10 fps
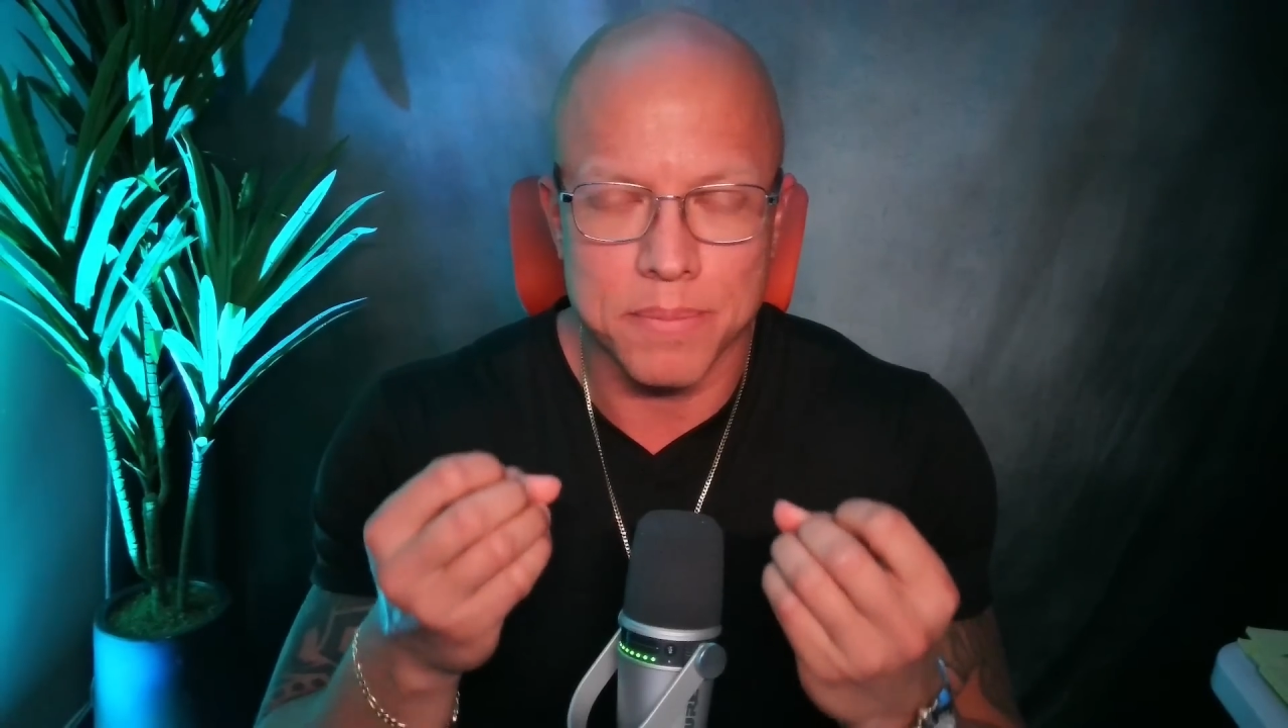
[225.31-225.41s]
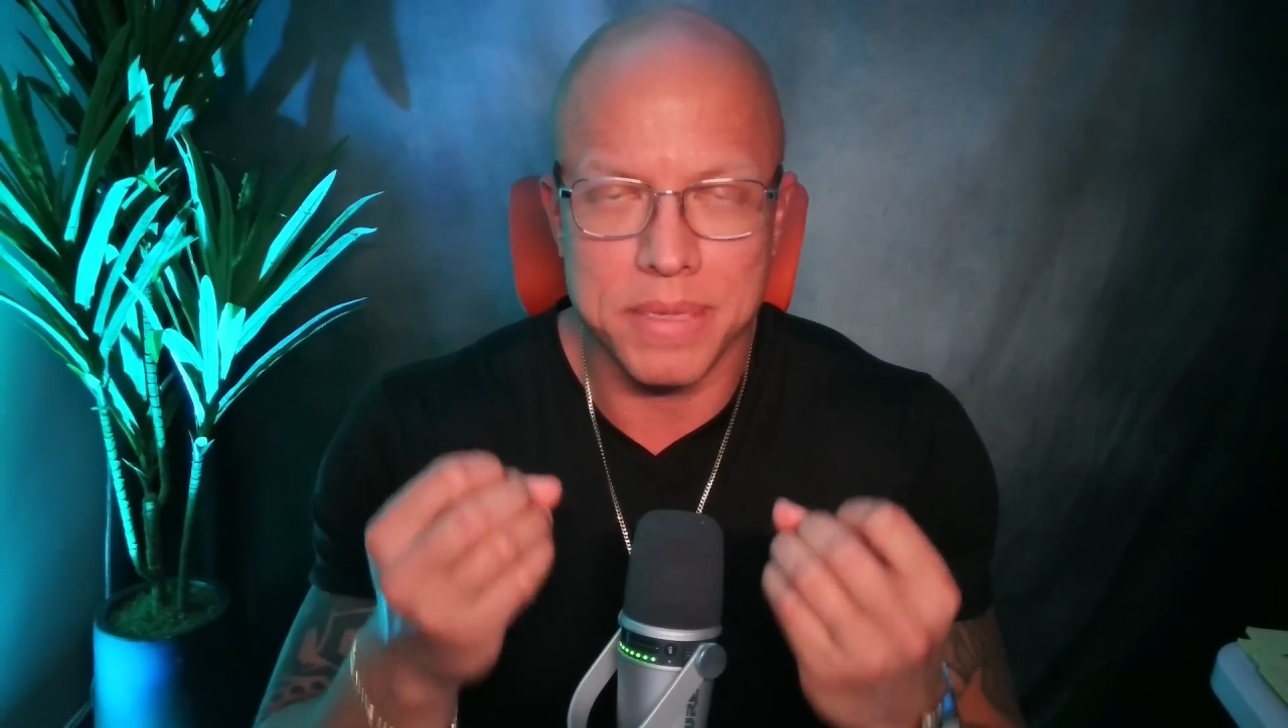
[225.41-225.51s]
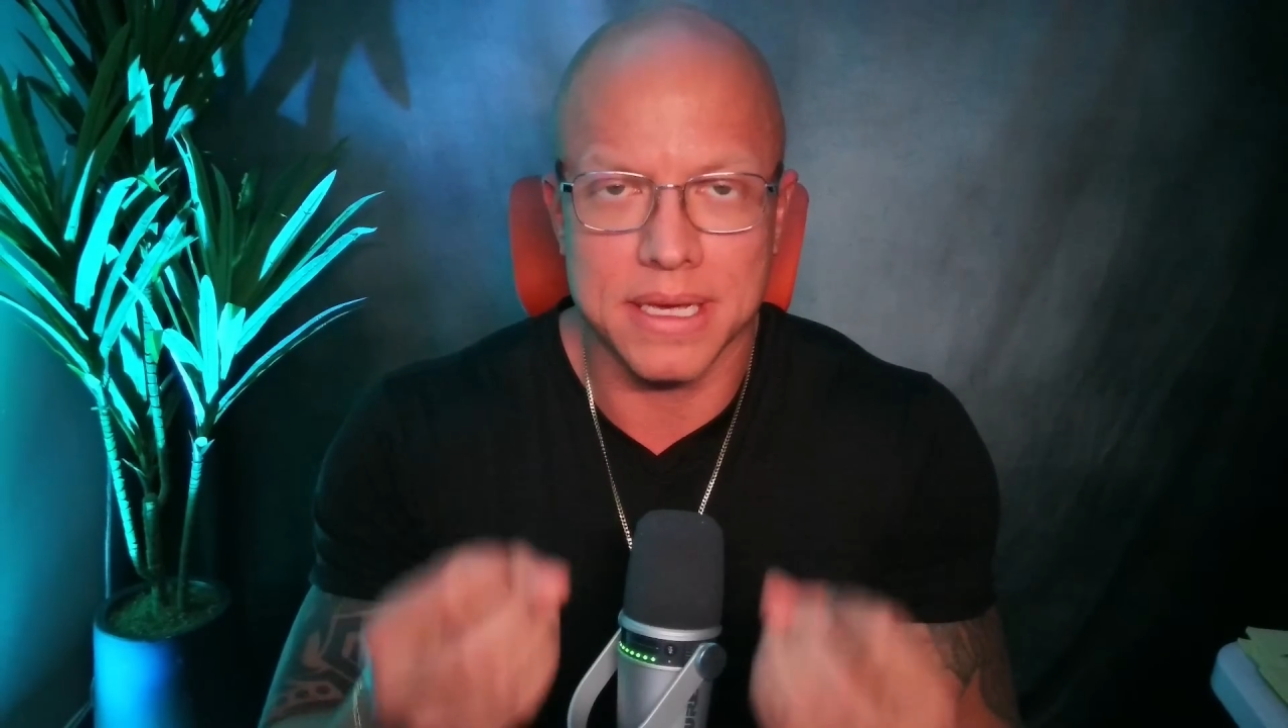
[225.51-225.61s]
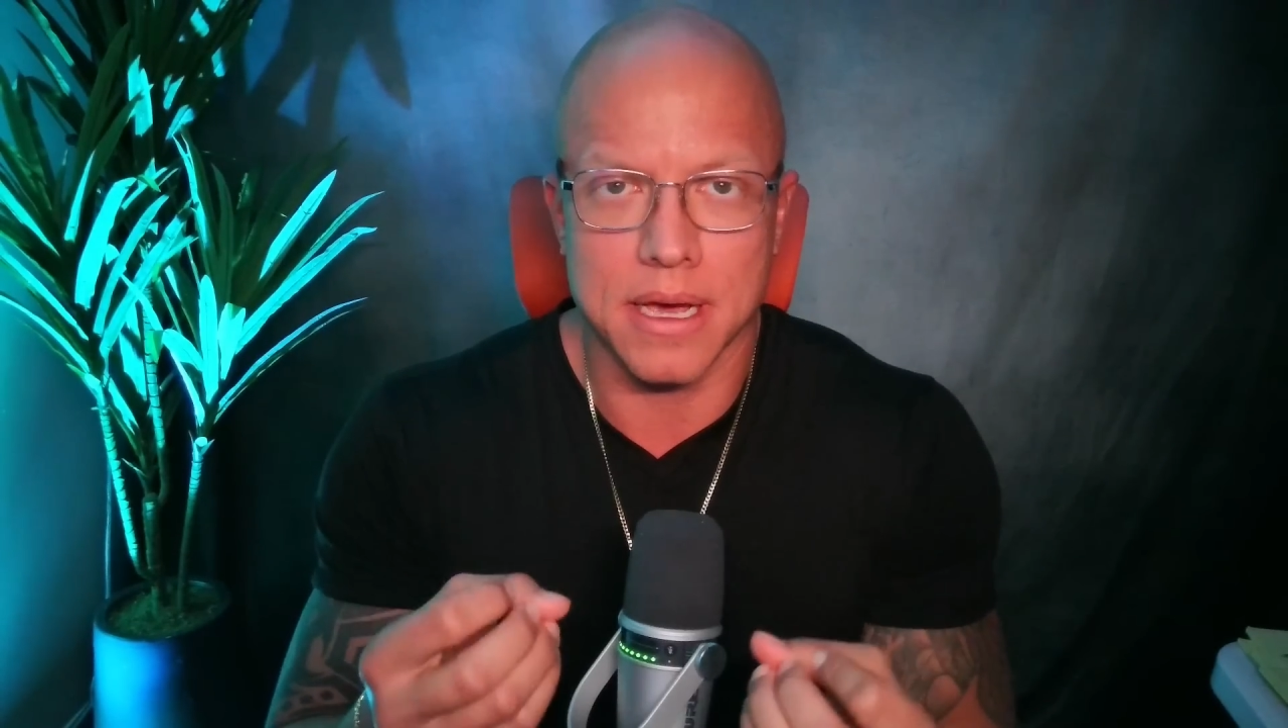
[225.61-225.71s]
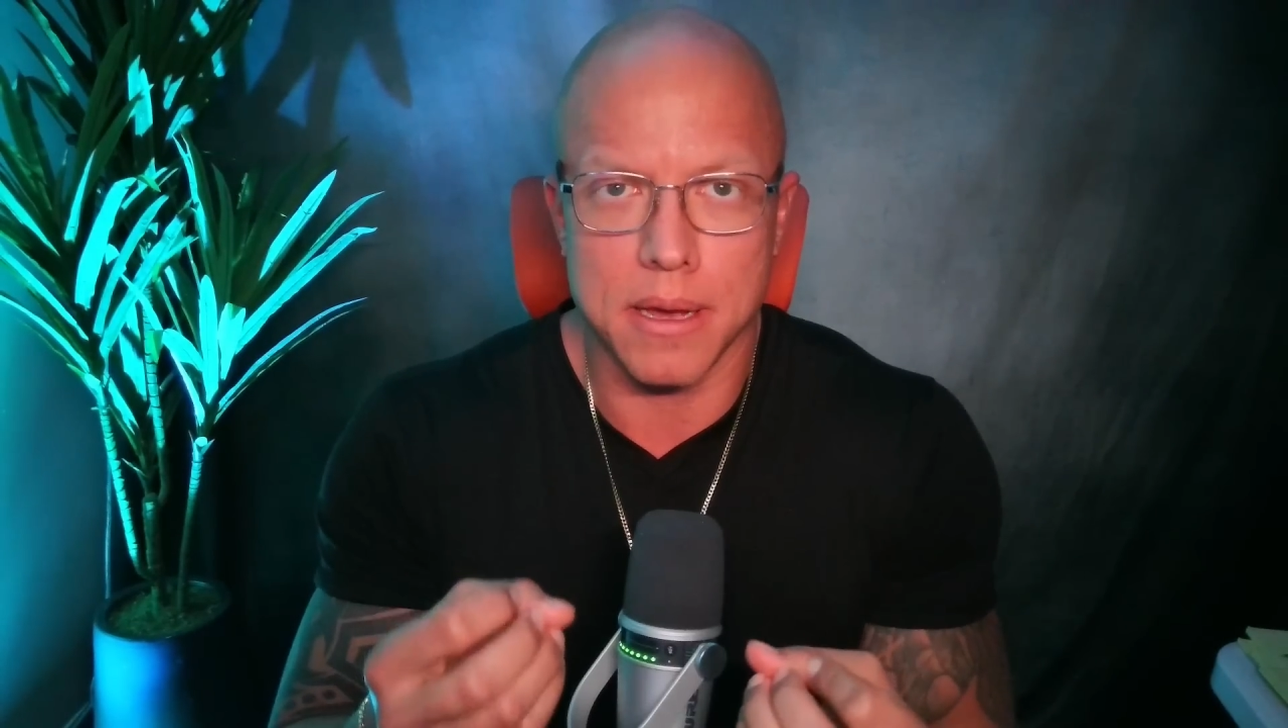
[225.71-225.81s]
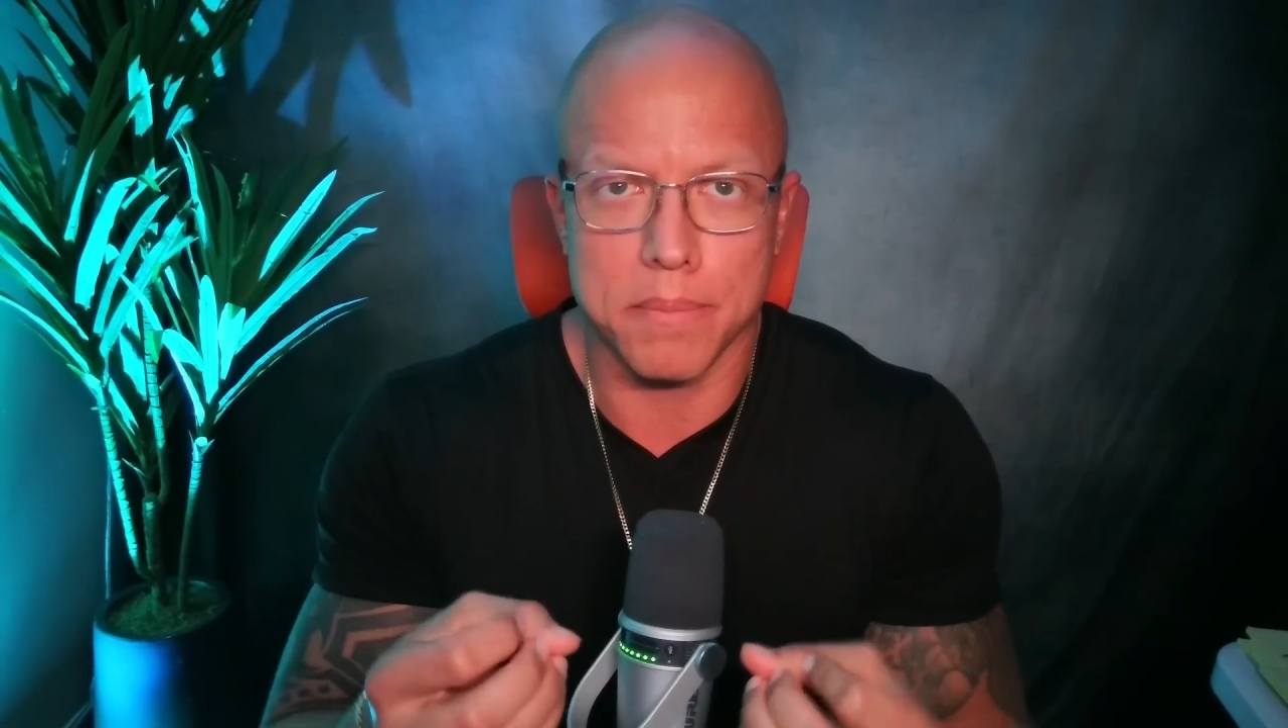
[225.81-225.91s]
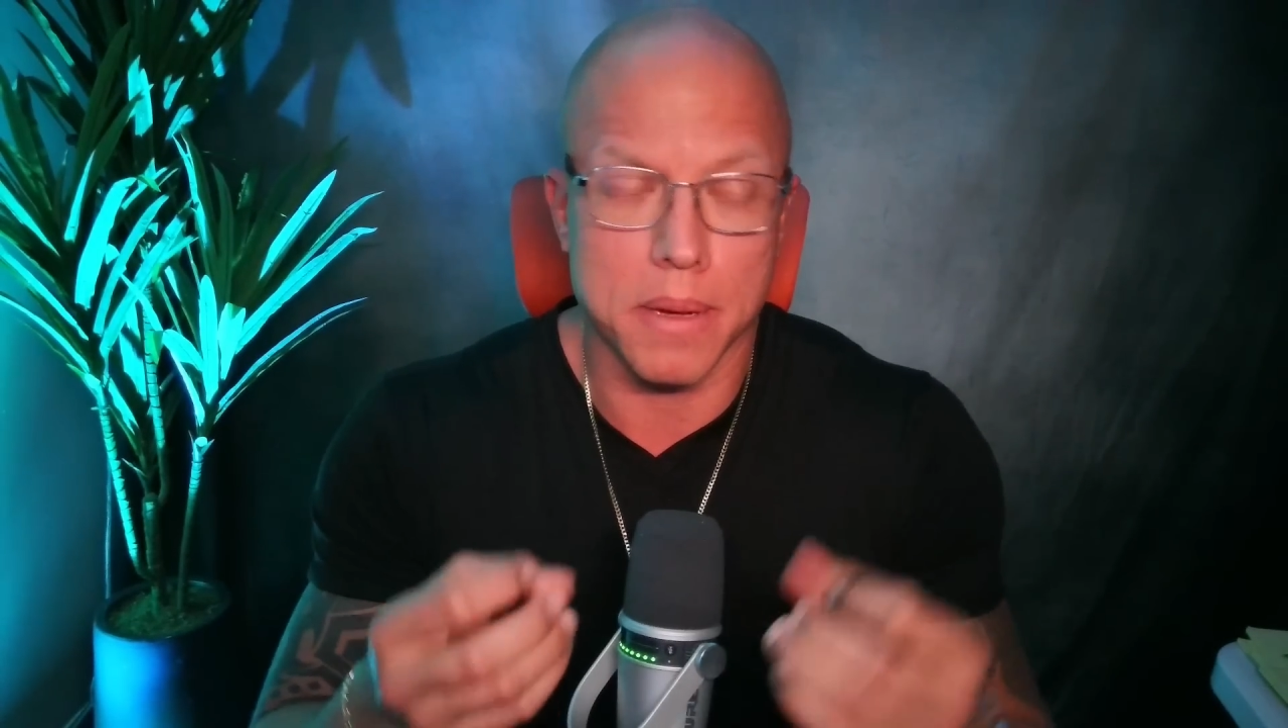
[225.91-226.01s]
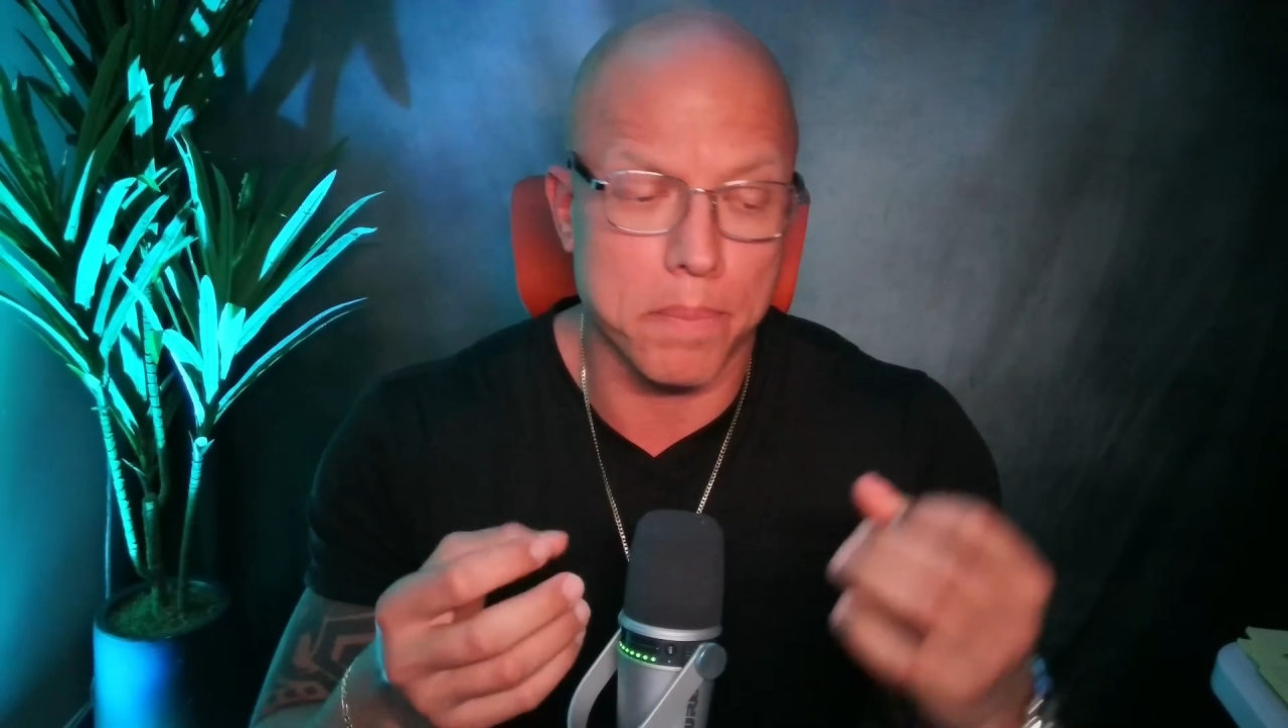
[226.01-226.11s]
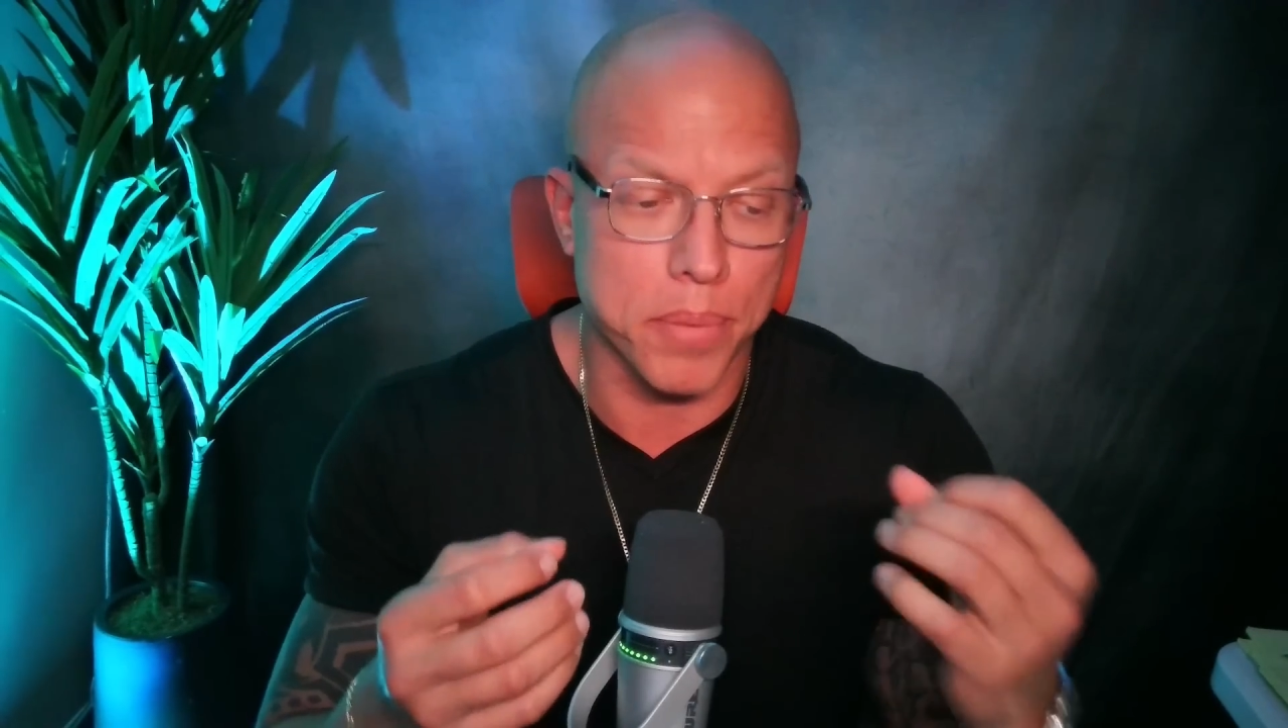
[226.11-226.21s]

become